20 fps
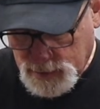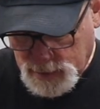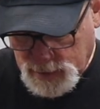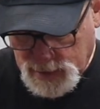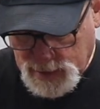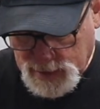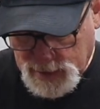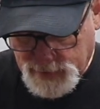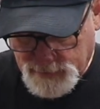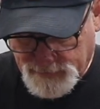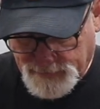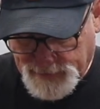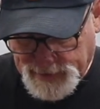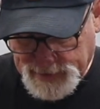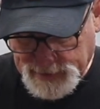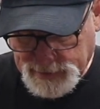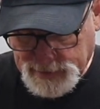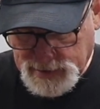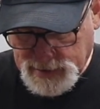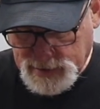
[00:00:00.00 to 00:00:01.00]
And
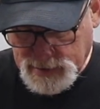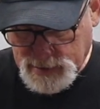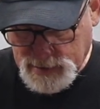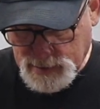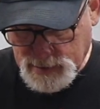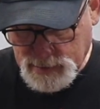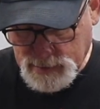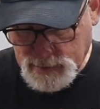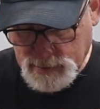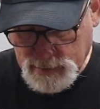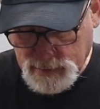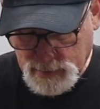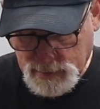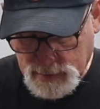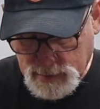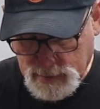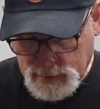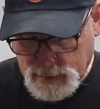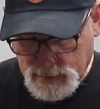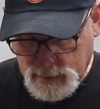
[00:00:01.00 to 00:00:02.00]
finally,
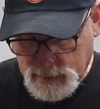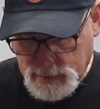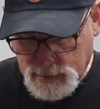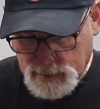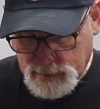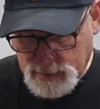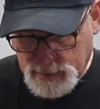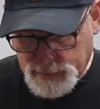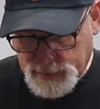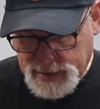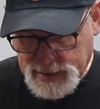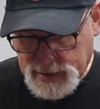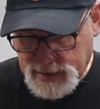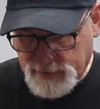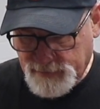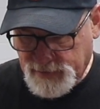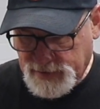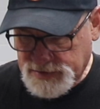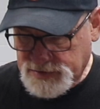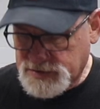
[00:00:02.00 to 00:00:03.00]
they
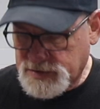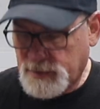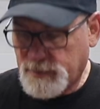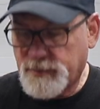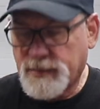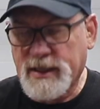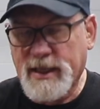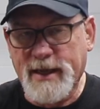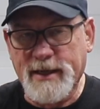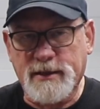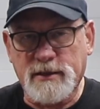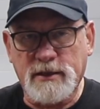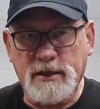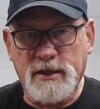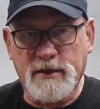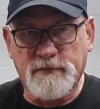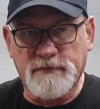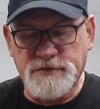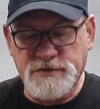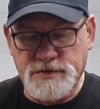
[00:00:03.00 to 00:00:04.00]
give us some black
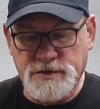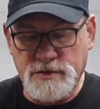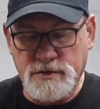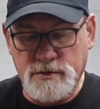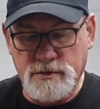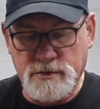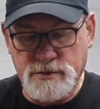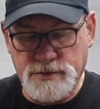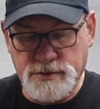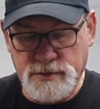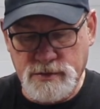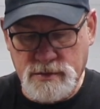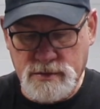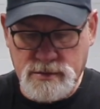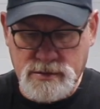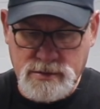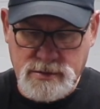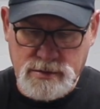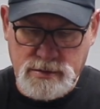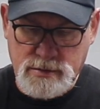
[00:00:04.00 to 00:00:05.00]
gloves.
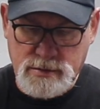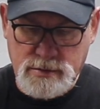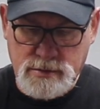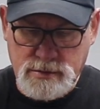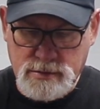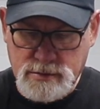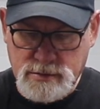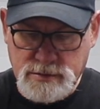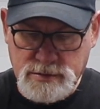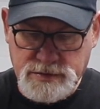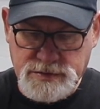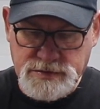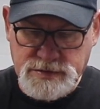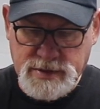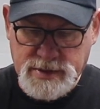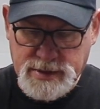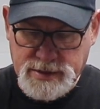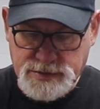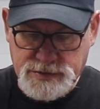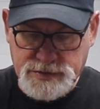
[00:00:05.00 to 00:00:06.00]
Looks
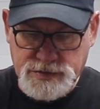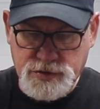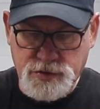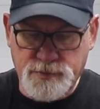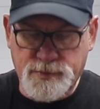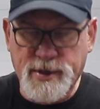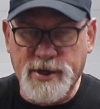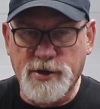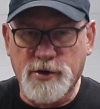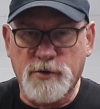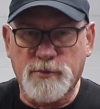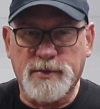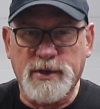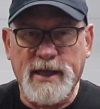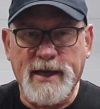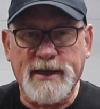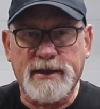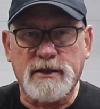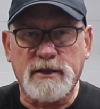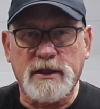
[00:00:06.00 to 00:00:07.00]
like 2 pair of
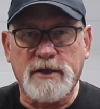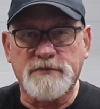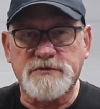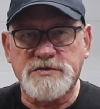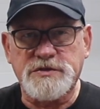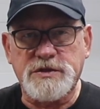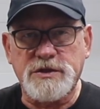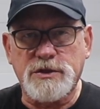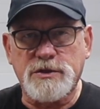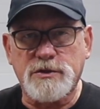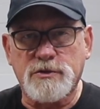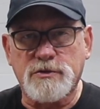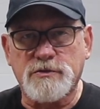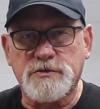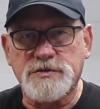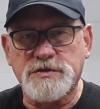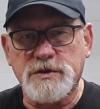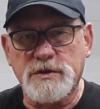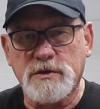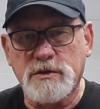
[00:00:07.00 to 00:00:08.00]
black gloves to
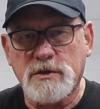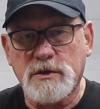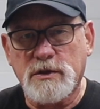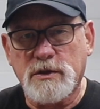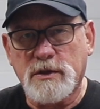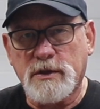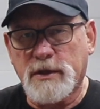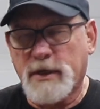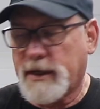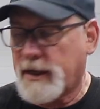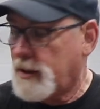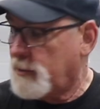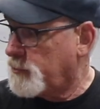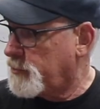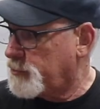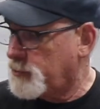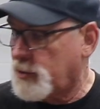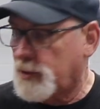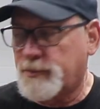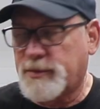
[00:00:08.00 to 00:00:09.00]
use
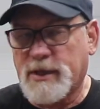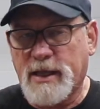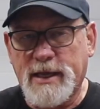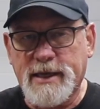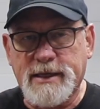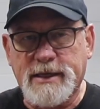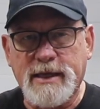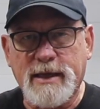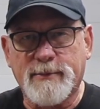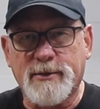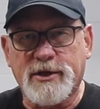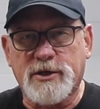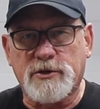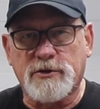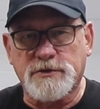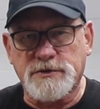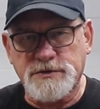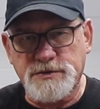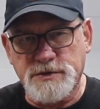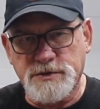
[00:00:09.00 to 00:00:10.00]
when we're applying
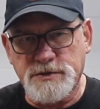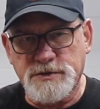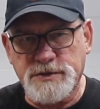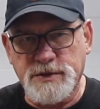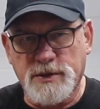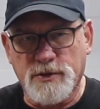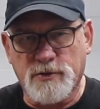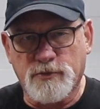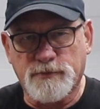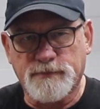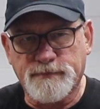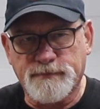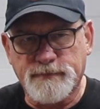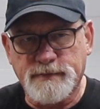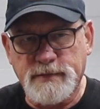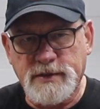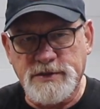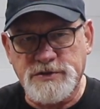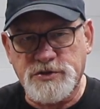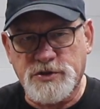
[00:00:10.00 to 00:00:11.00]
chemicals, so
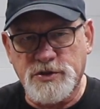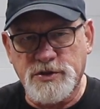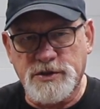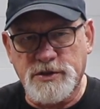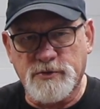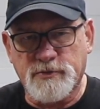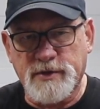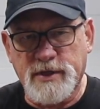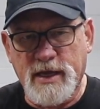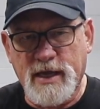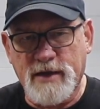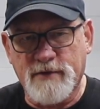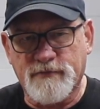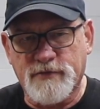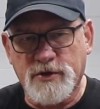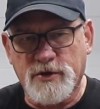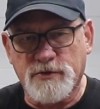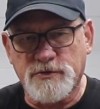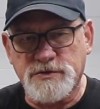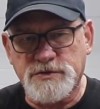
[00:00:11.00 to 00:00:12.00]
it's good that we have
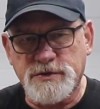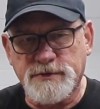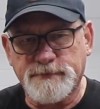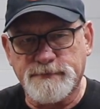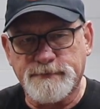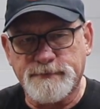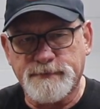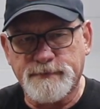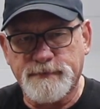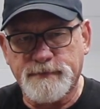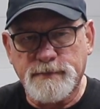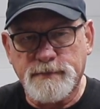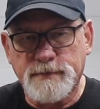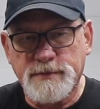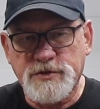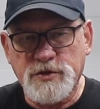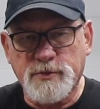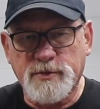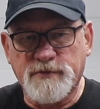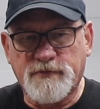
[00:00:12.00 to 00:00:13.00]
those.
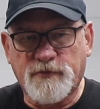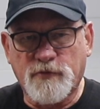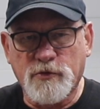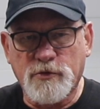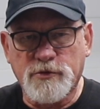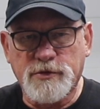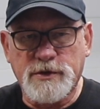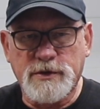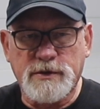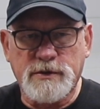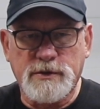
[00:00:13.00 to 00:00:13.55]
So before